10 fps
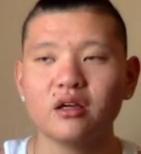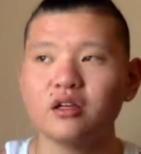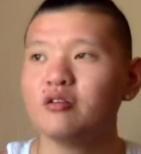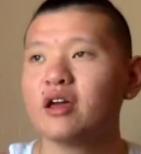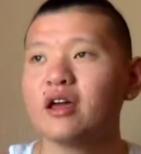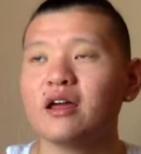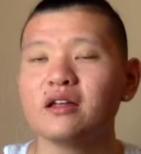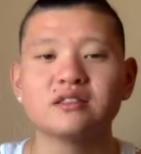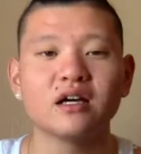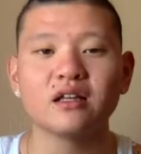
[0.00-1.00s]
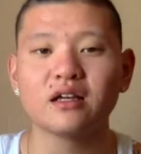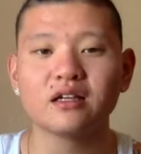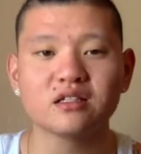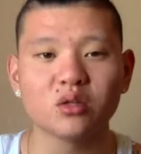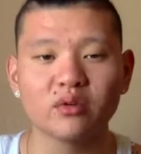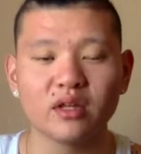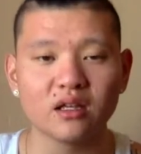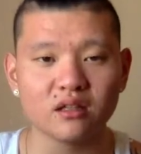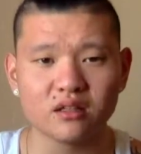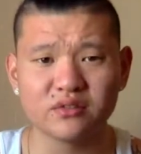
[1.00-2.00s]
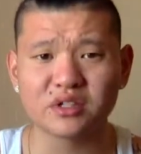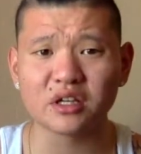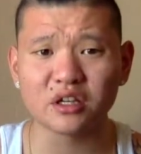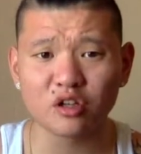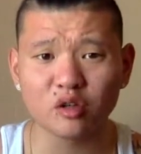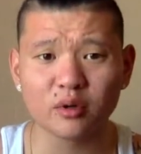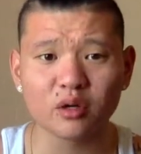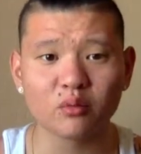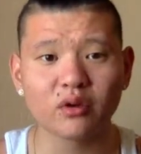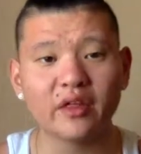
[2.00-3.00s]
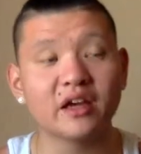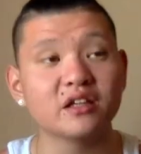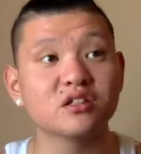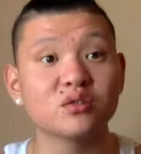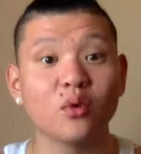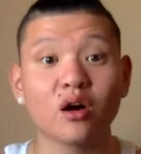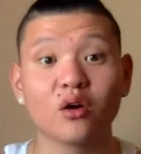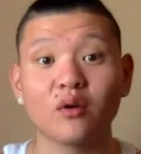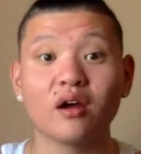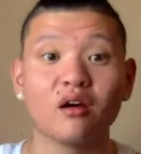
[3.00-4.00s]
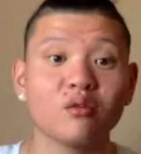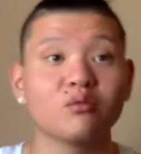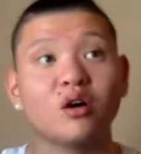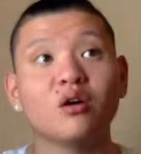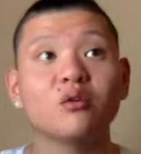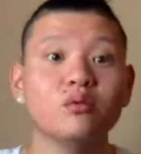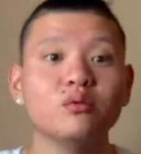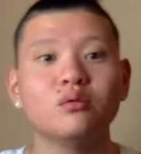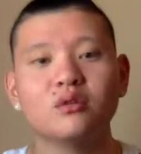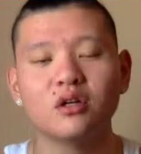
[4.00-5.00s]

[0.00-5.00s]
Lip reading: You can't, it's not like someone that lives in Gilbert where they can just walk around all, ooh,